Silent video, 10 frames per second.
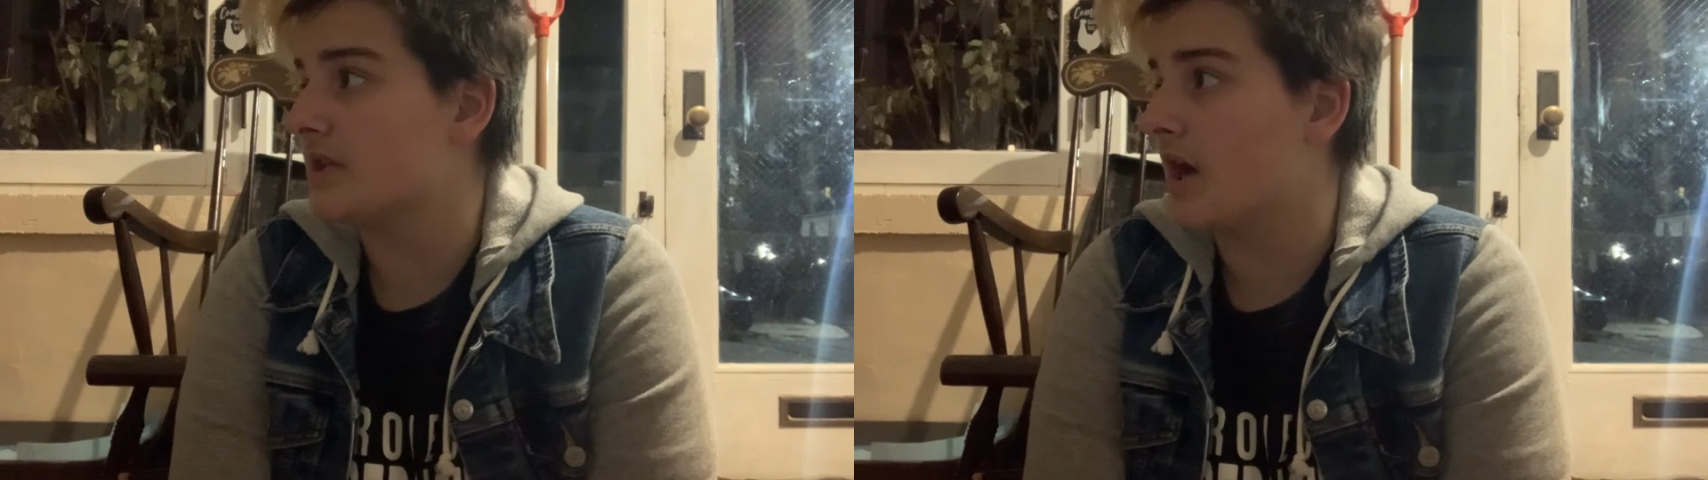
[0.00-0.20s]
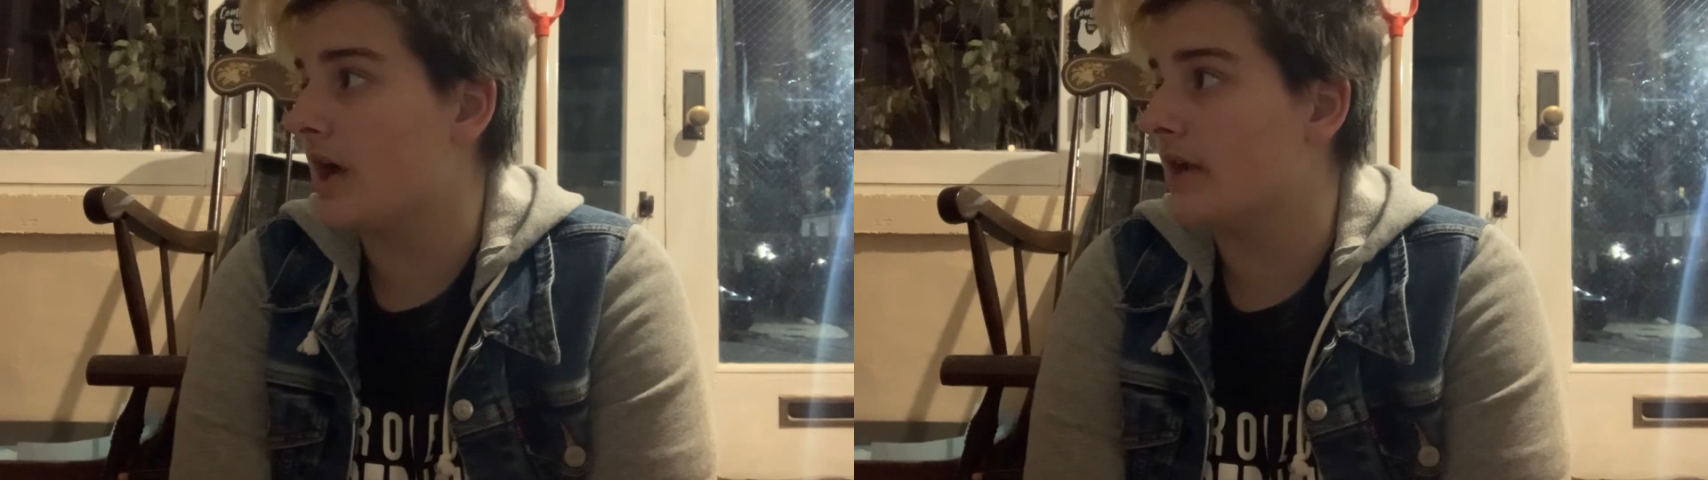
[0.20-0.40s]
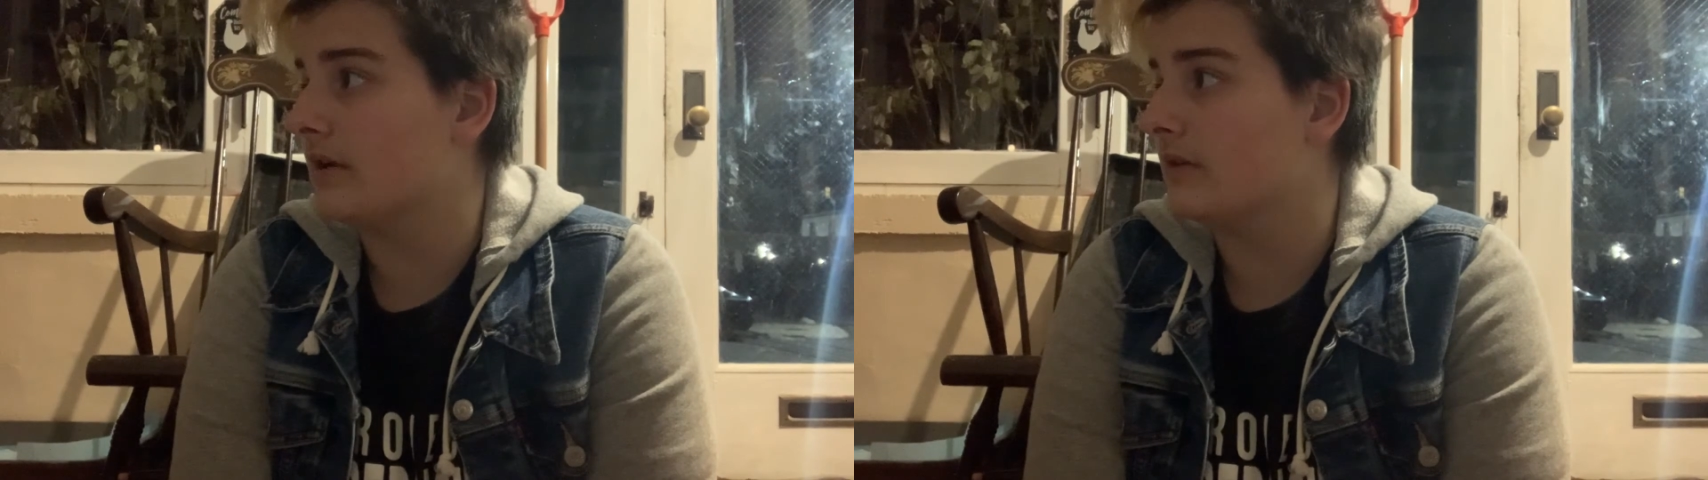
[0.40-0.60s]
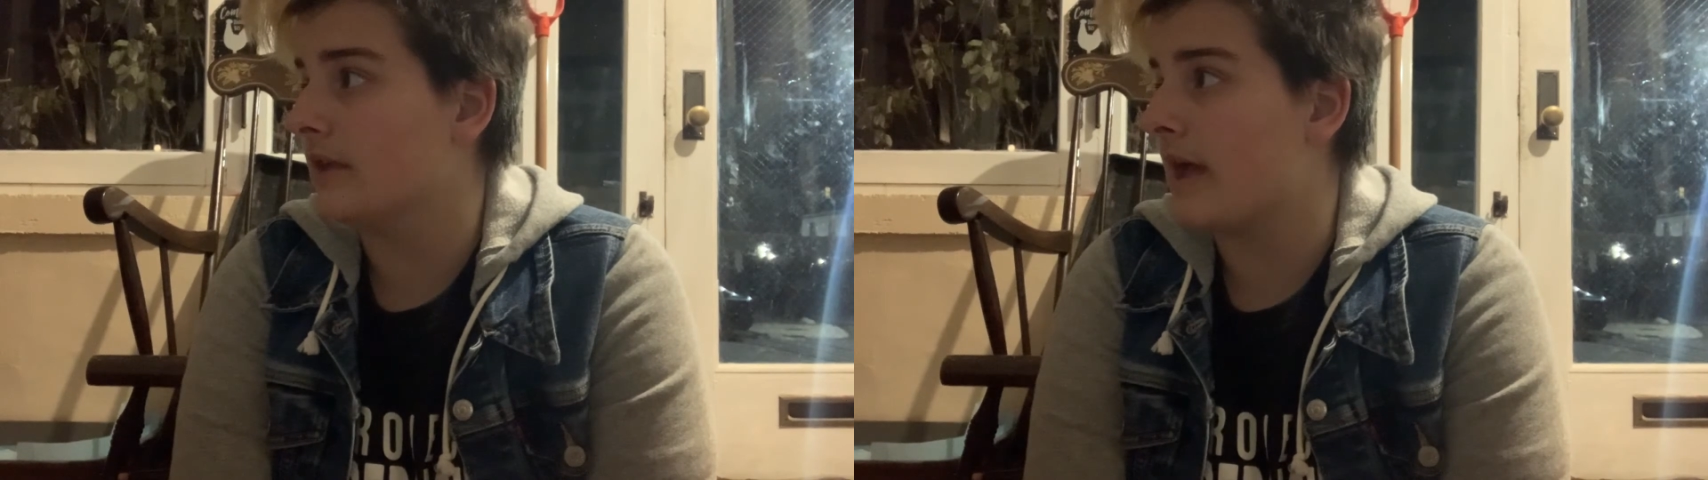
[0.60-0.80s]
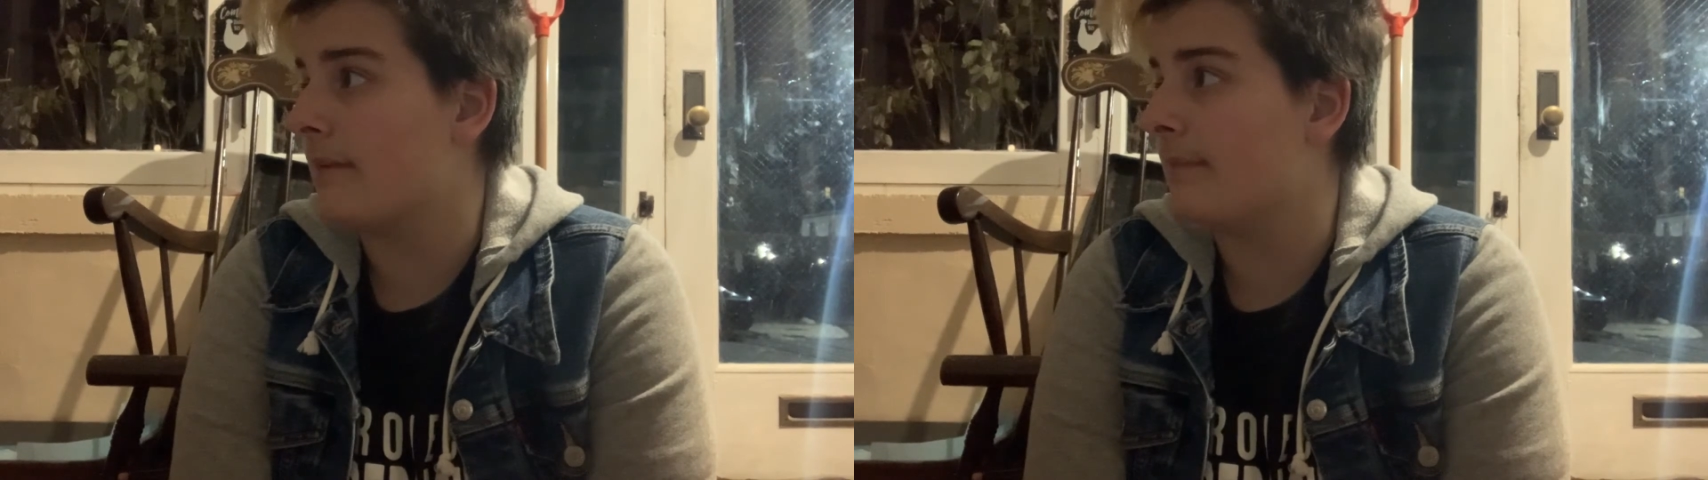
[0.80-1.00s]
not
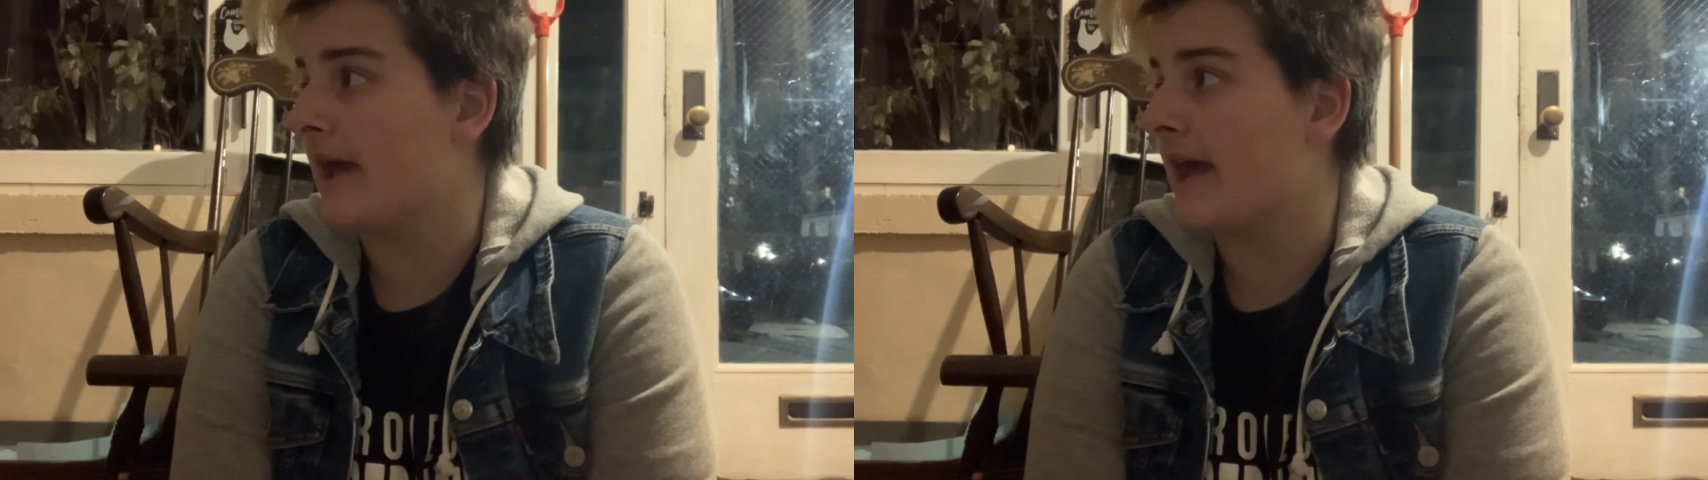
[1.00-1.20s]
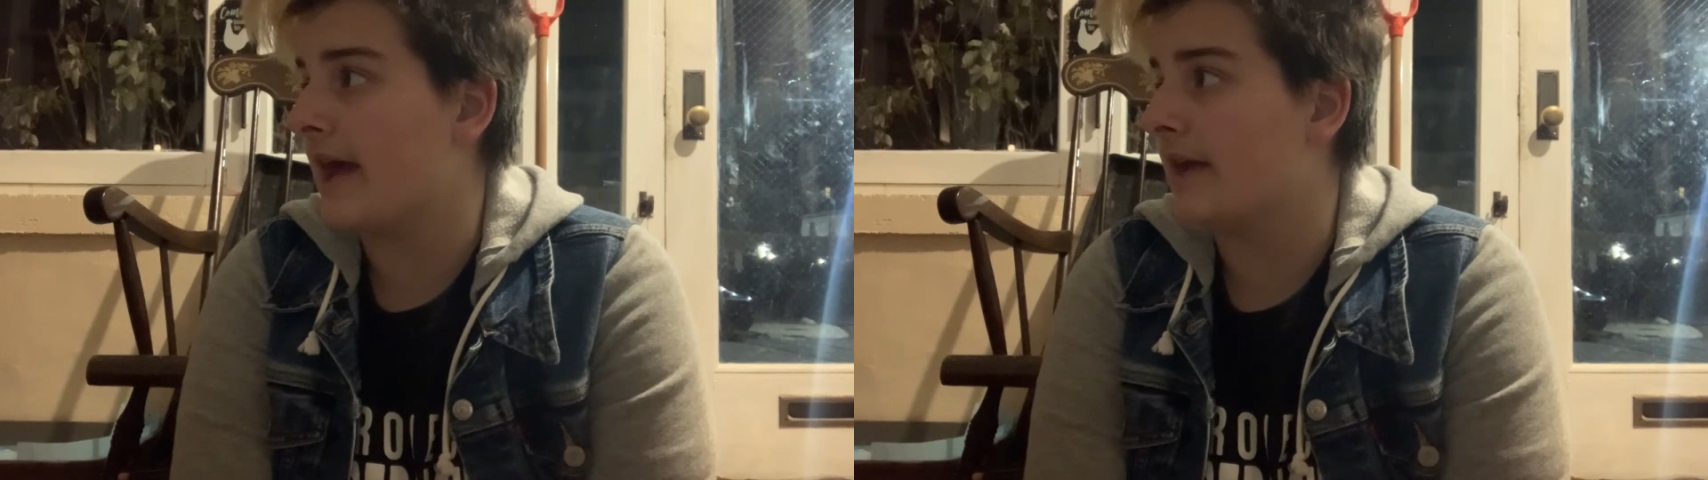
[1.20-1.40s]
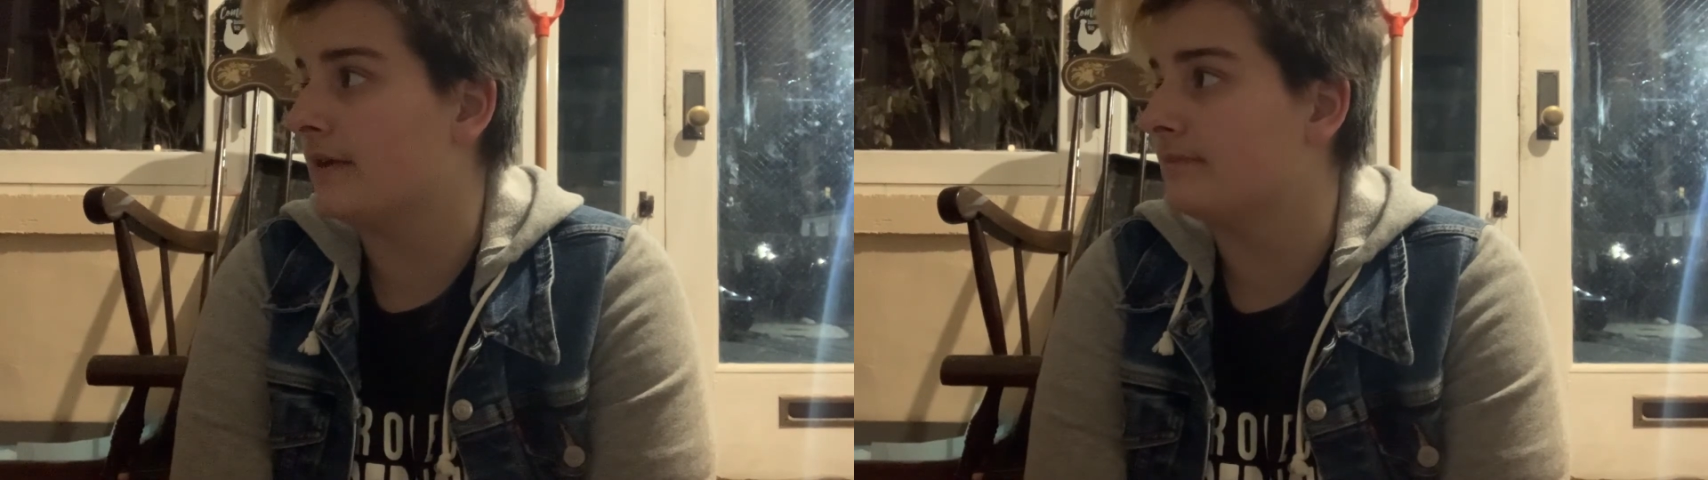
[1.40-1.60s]
that bad